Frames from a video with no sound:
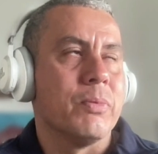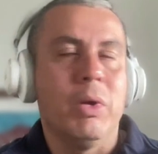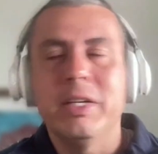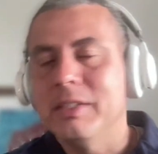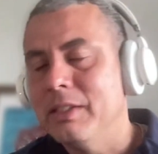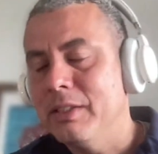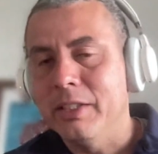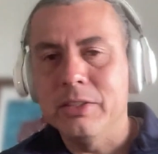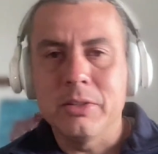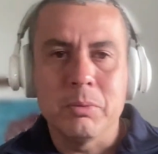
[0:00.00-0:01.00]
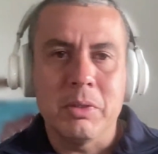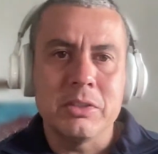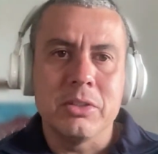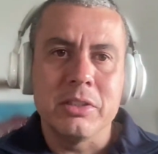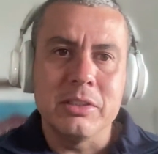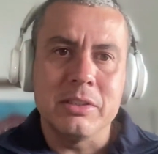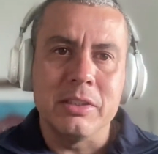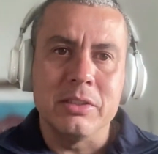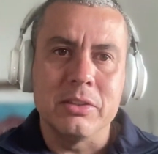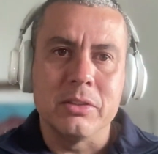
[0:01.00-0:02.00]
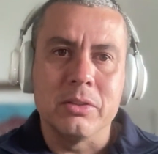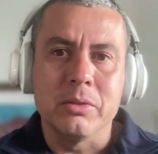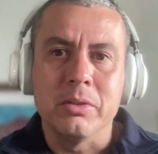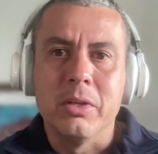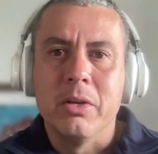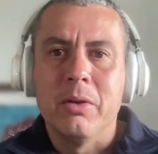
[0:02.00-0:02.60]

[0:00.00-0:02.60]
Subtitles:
what is in season, what is not in season.